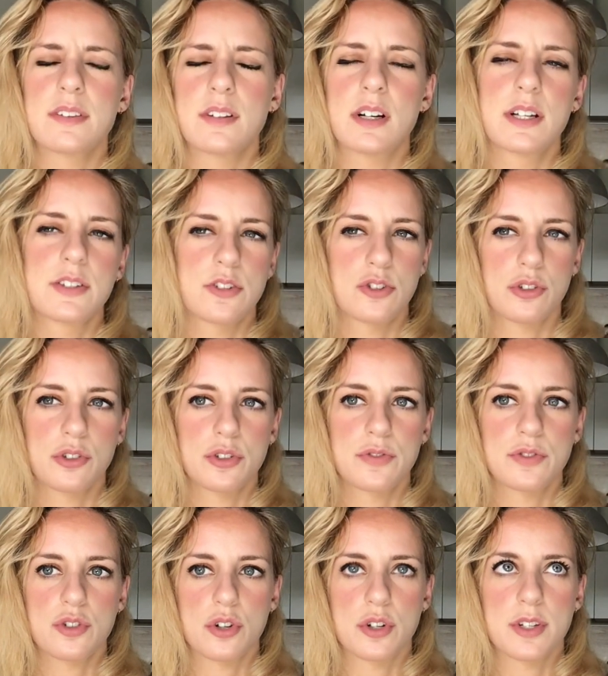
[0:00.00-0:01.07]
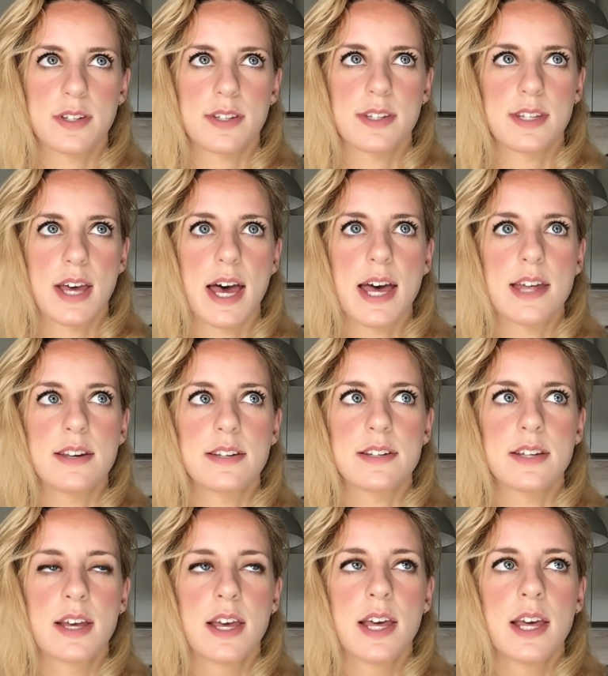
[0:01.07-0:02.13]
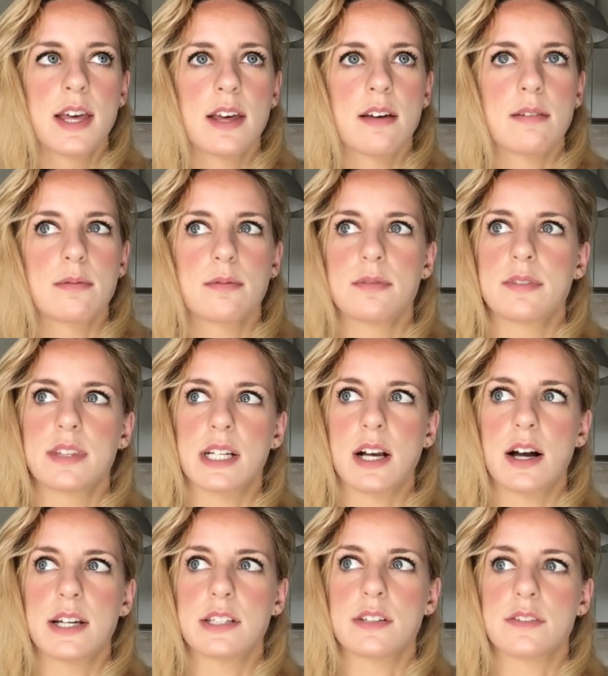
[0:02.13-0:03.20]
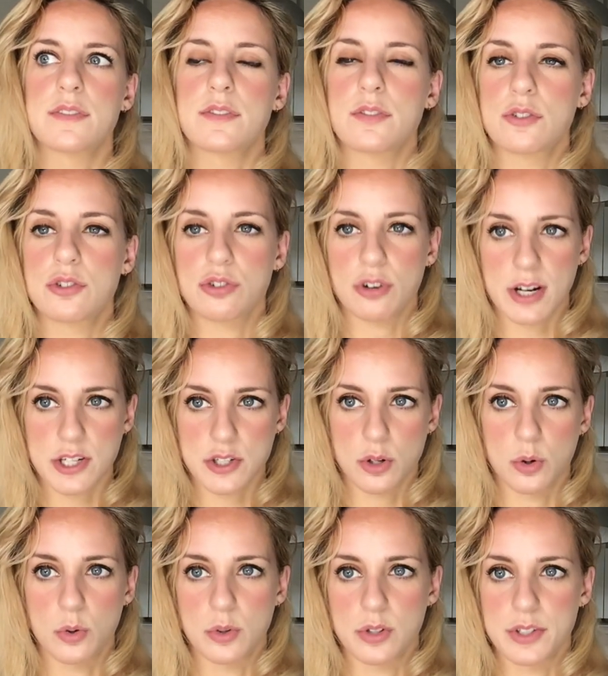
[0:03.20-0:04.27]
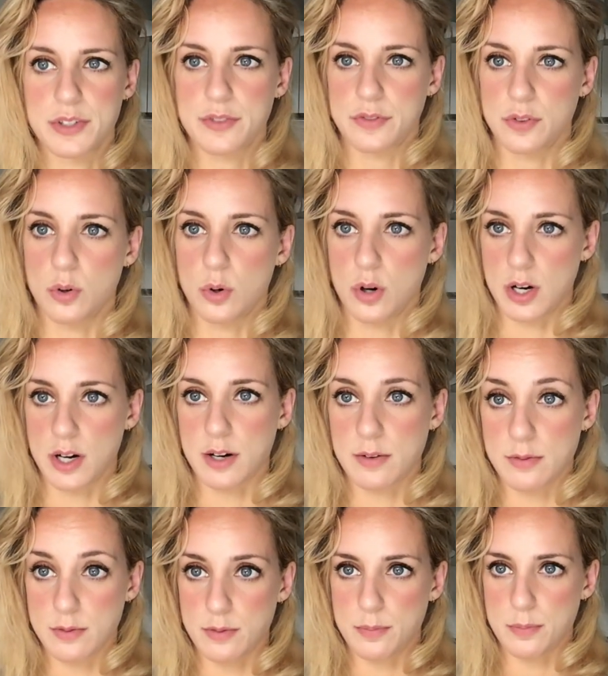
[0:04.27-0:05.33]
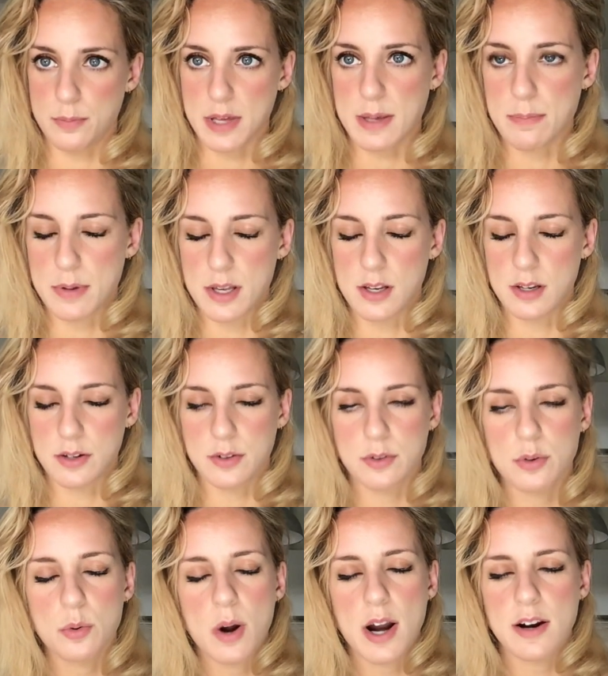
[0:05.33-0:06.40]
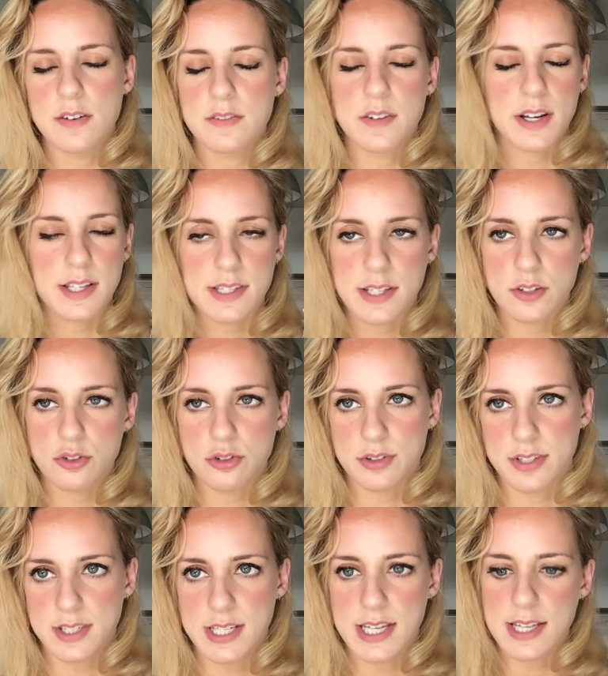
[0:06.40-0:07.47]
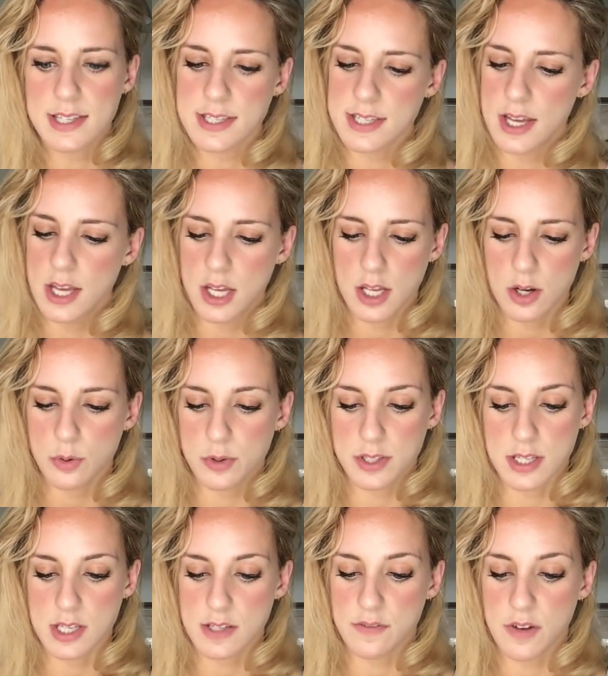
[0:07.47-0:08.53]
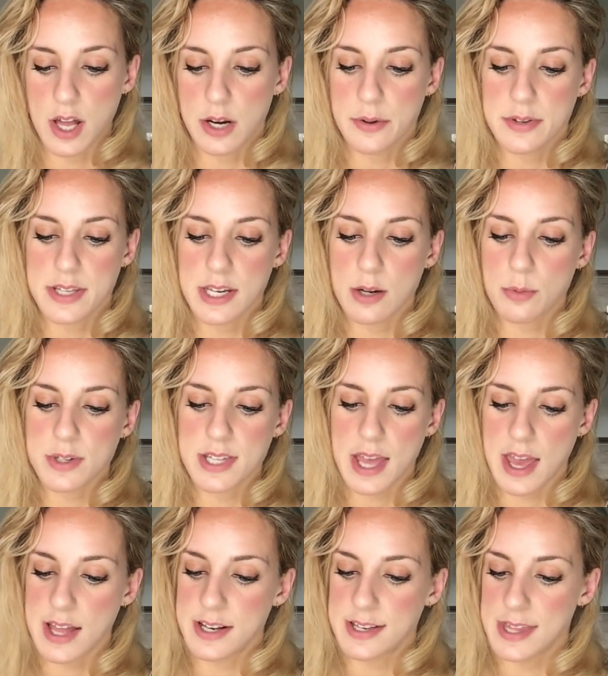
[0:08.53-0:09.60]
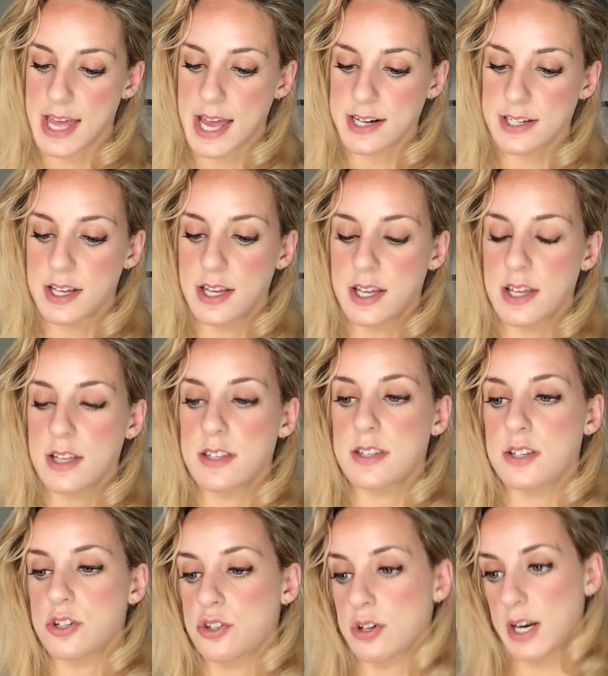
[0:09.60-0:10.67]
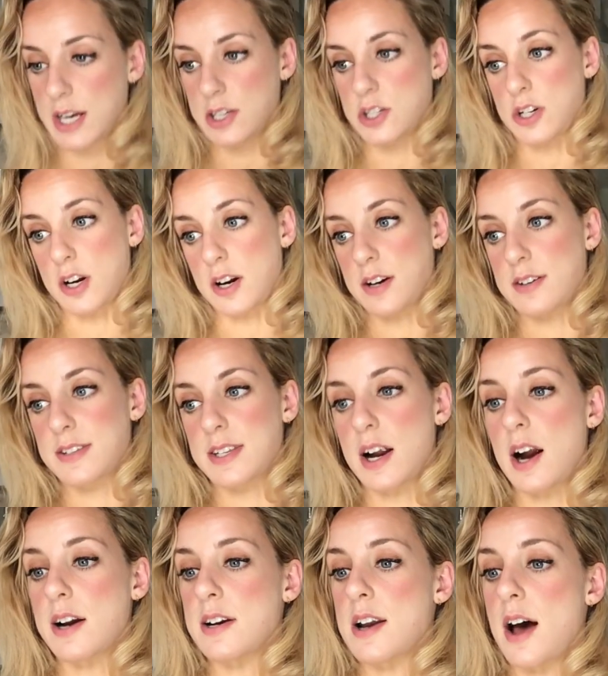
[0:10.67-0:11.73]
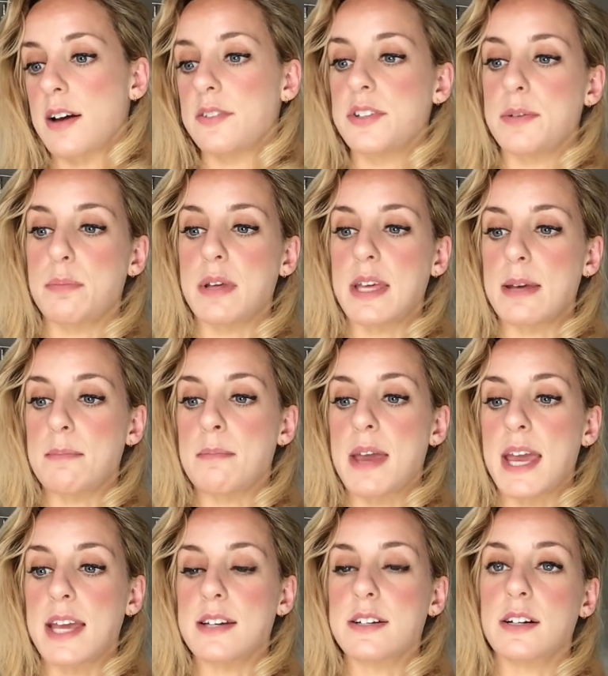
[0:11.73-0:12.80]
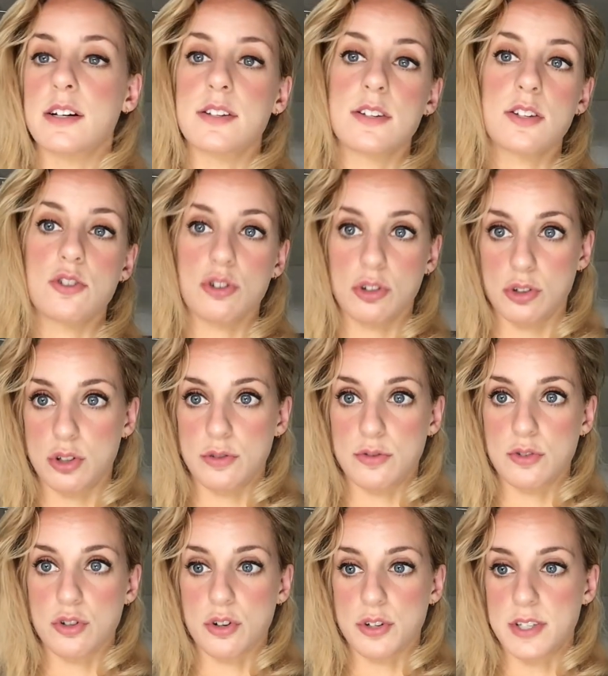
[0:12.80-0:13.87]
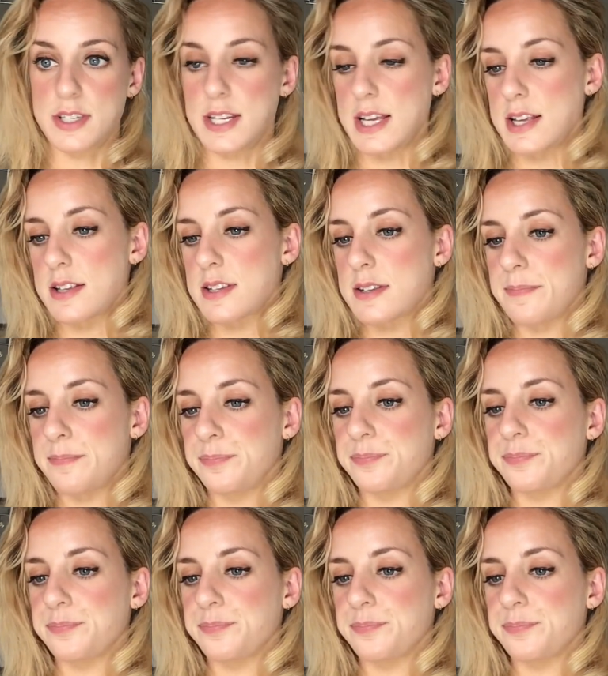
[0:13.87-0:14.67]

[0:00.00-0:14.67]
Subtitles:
constructive trusts and the kind of threshold for people who are advising trustees, was as follows. And it was held that strangers are not to be made constructive trustees